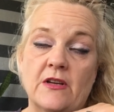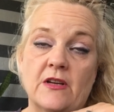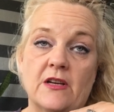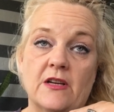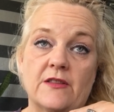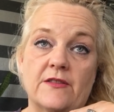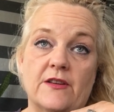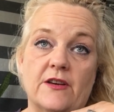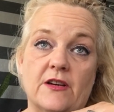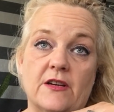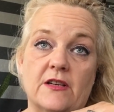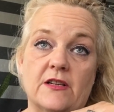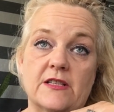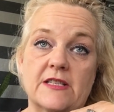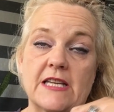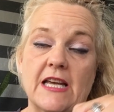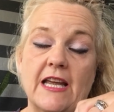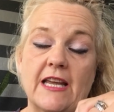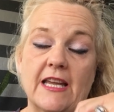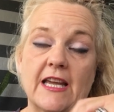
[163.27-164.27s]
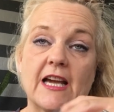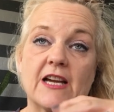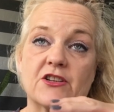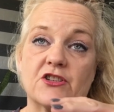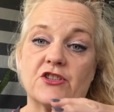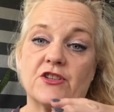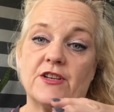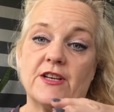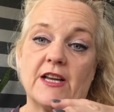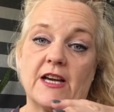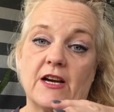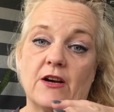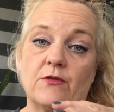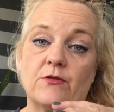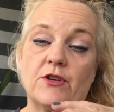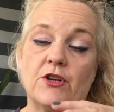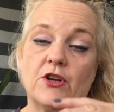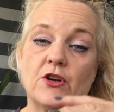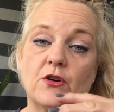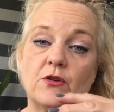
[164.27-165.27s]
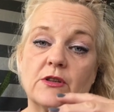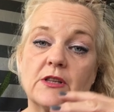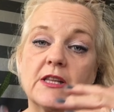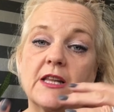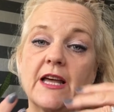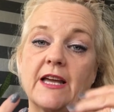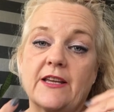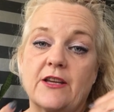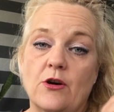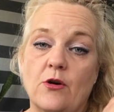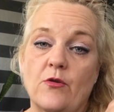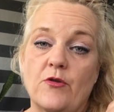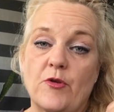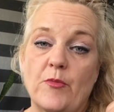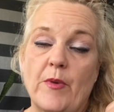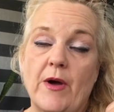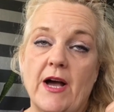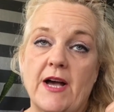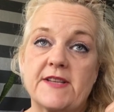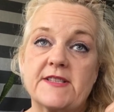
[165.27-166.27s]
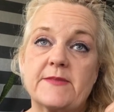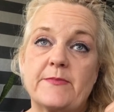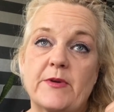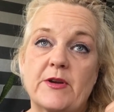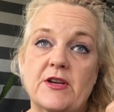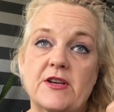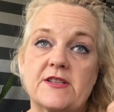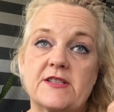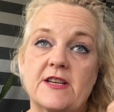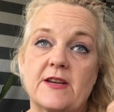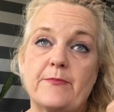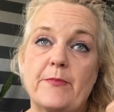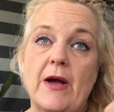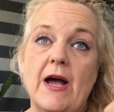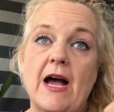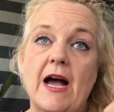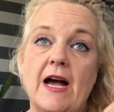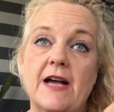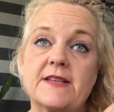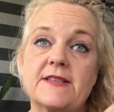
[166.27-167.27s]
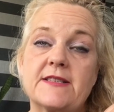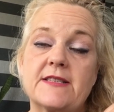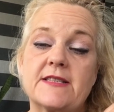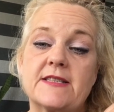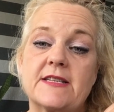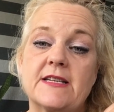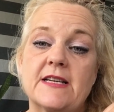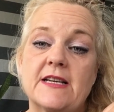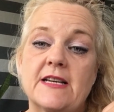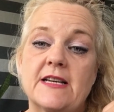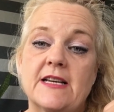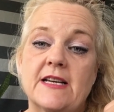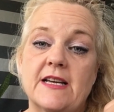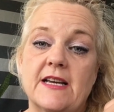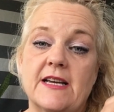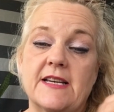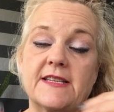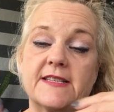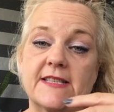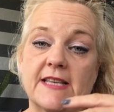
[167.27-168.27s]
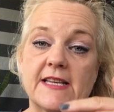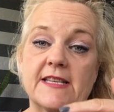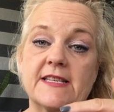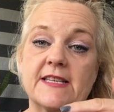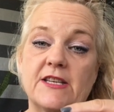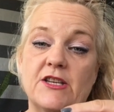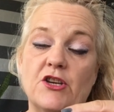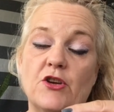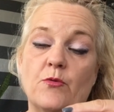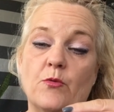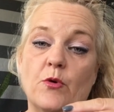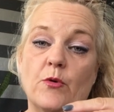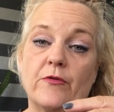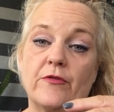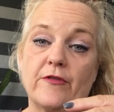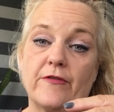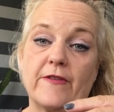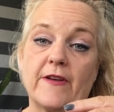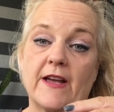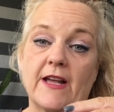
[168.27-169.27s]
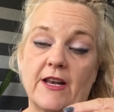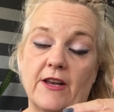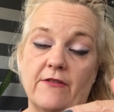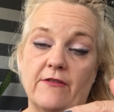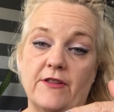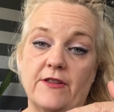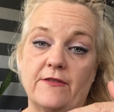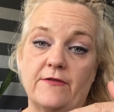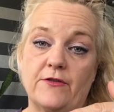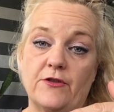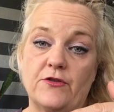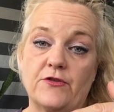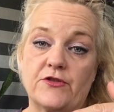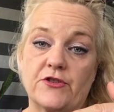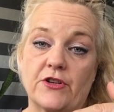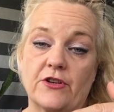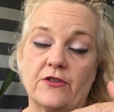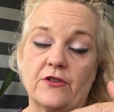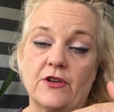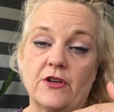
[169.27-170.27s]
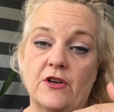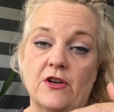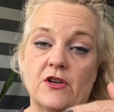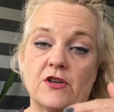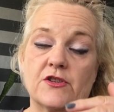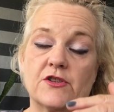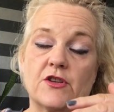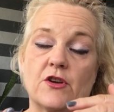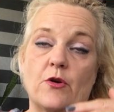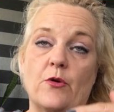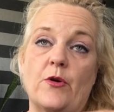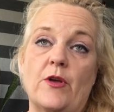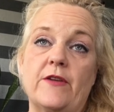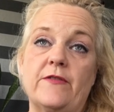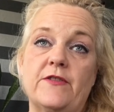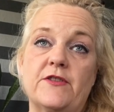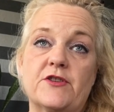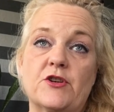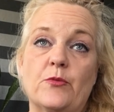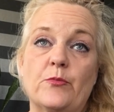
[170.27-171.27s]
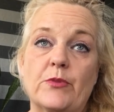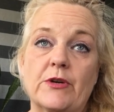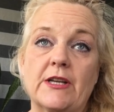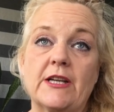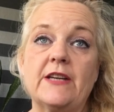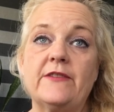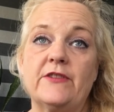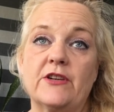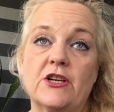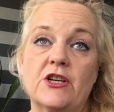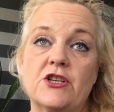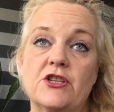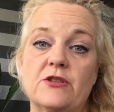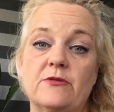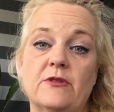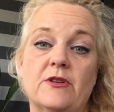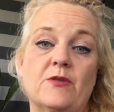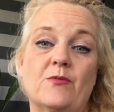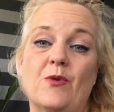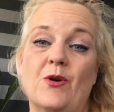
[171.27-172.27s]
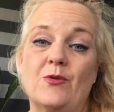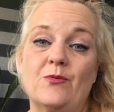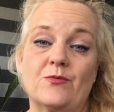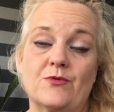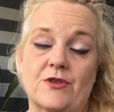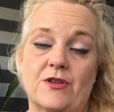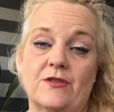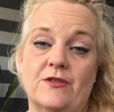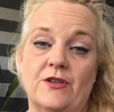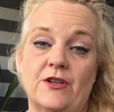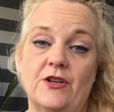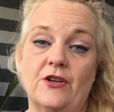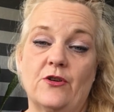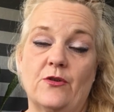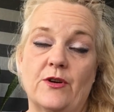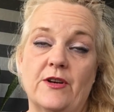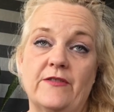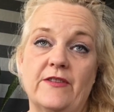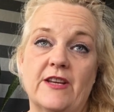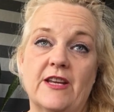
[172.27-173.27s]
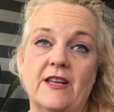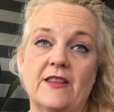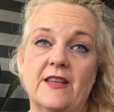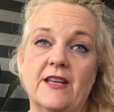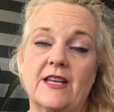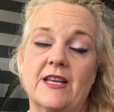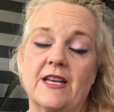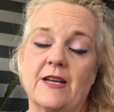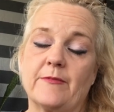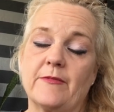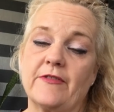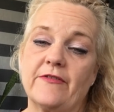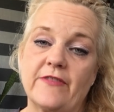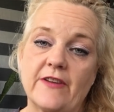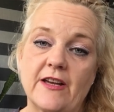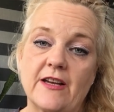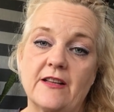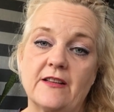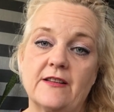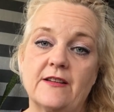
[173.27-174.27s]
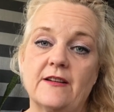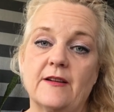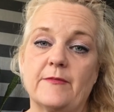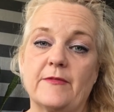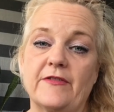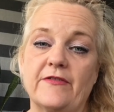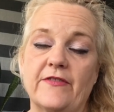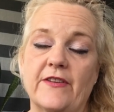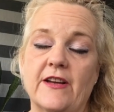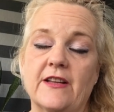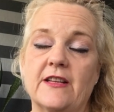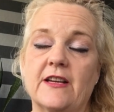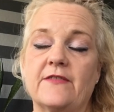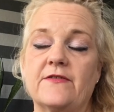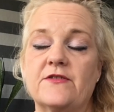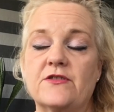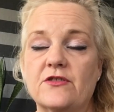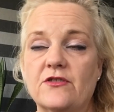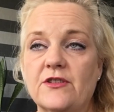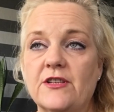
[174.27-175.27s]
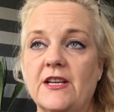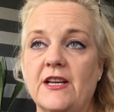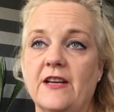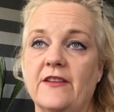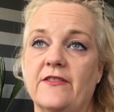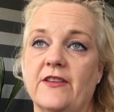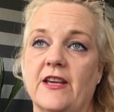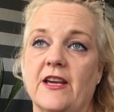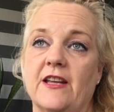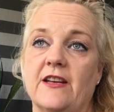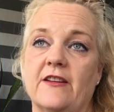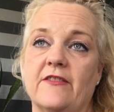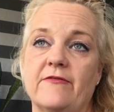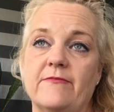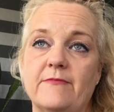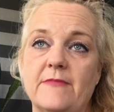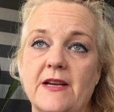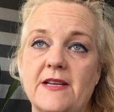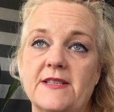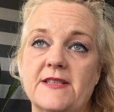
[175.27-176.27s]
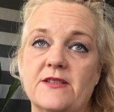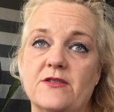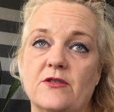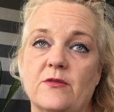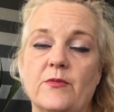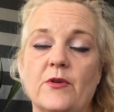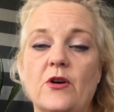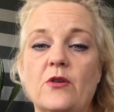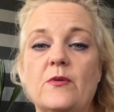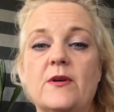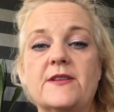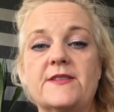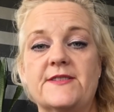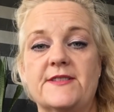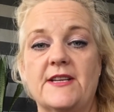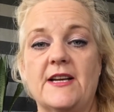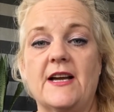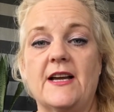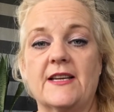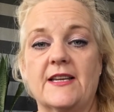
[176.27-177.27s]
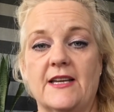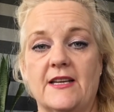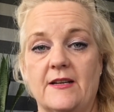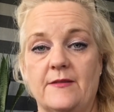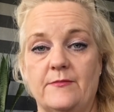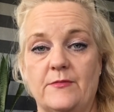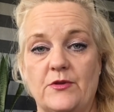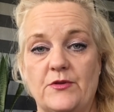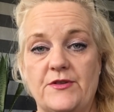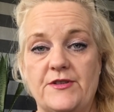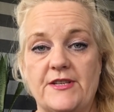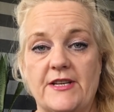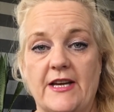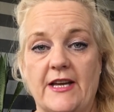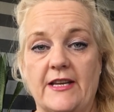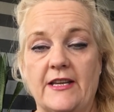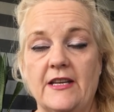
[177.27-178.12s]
that take action now. You know, let go of the past, because your past is setting you up for failure in the future. So if you don't believe you can do it, you won't. You know, and if you keep thinking, I'm a failure, I've done it again, I've messed up, oh, I'll start again on Monday,